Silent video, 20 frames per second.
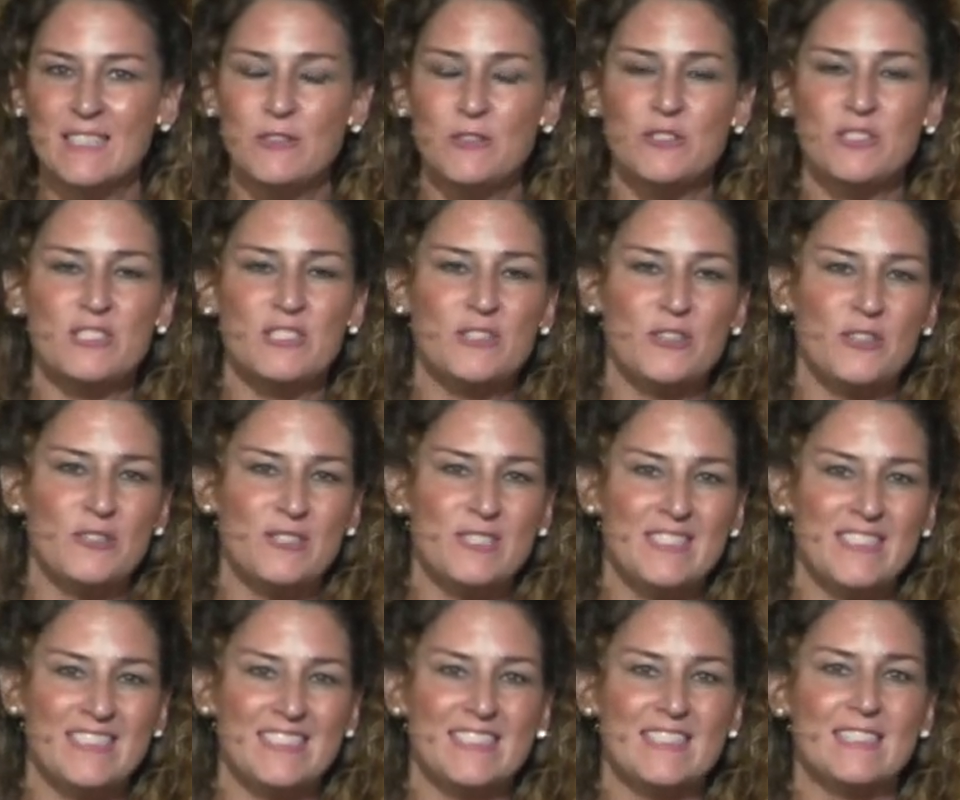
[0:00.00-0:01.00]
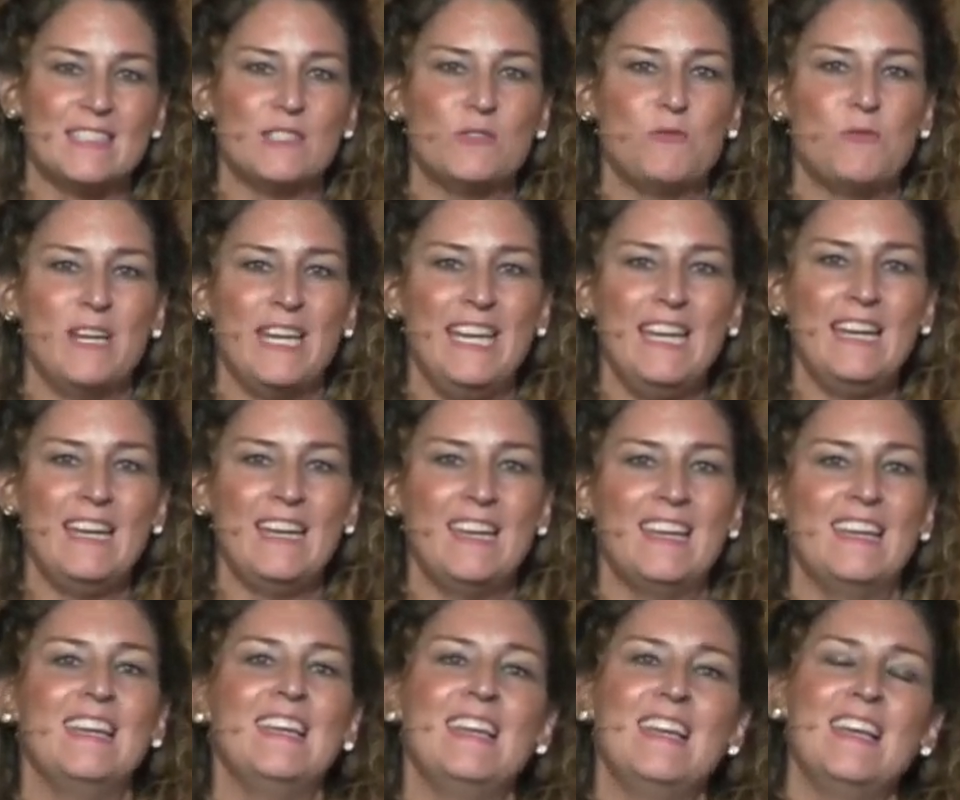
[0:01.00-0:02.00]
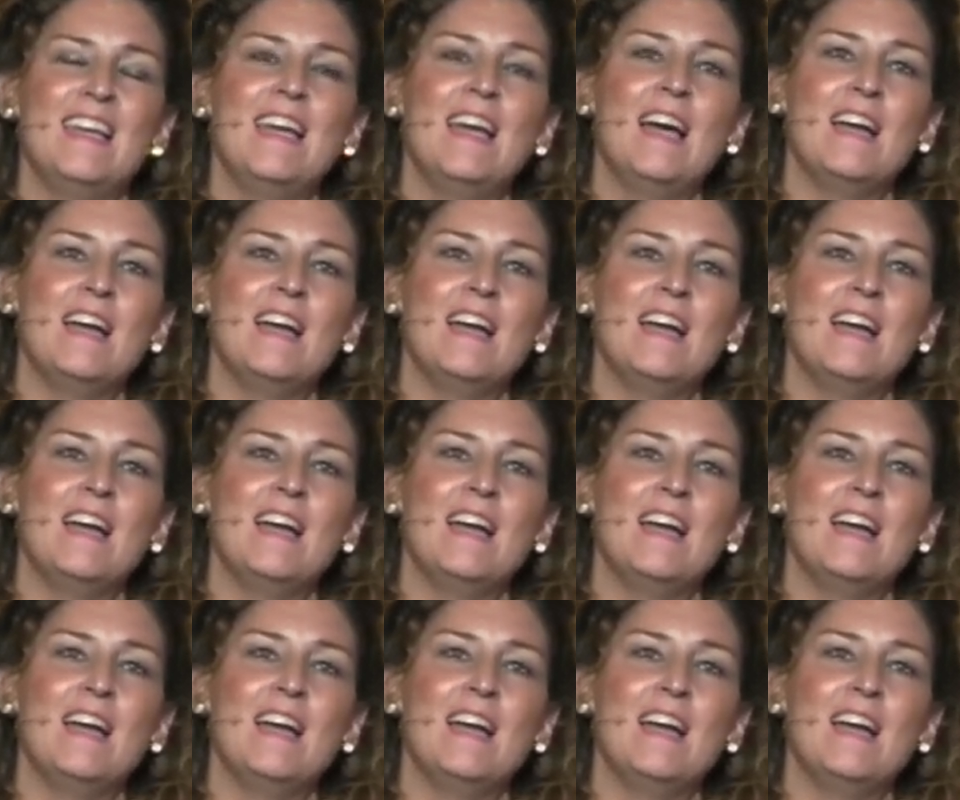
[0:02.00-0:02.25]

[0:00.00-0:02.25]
who just turned six this week. Mm.